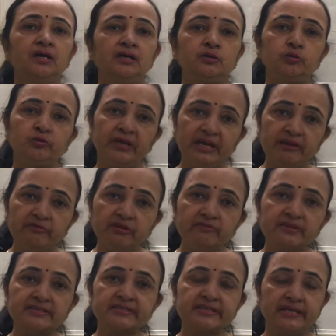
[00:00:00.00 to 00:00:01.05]
today we will
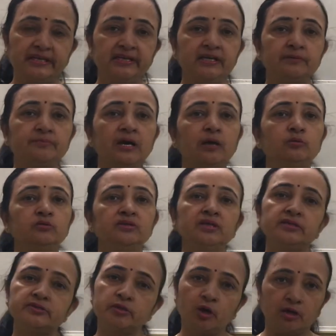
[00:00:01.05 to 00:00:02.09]
study about the
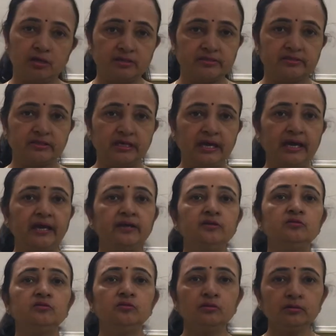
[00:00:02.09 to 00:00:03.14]
salts, and
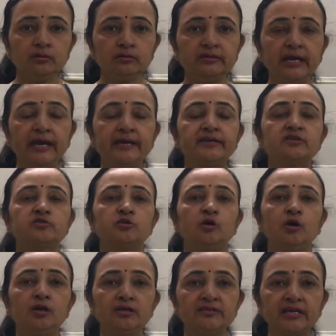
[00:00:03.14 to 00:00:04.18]
you know that
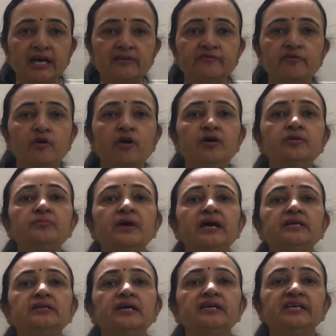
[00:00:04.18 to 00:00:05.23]
salts are formed by
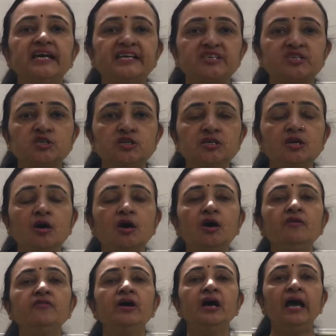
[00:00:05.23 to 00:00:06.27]
the reaction
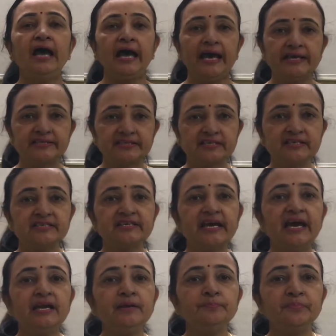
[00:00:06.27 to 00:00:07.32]
of acids
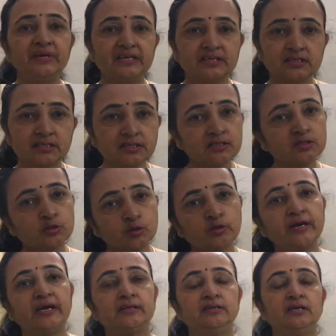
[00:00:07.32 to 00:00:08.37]
and bases
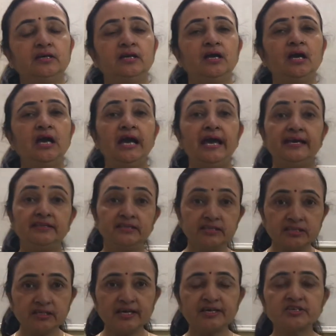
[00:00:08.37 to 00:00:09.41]
together, and this
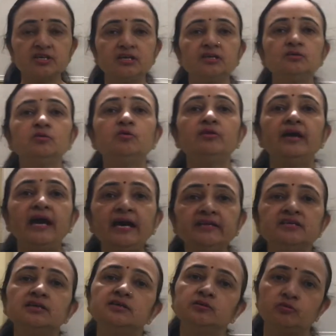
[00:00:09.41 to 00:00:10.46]
reaction is known as
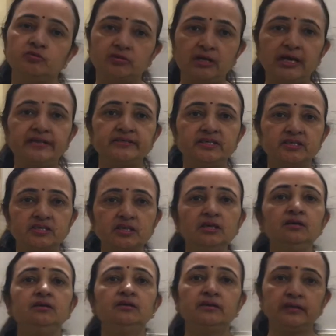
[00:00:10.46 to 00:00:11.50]
neutralization
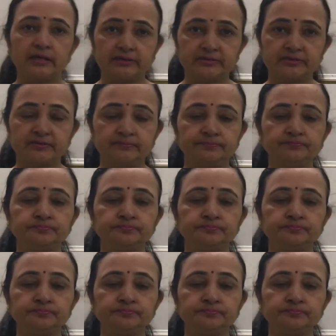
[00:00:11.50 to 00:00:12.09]
reaction.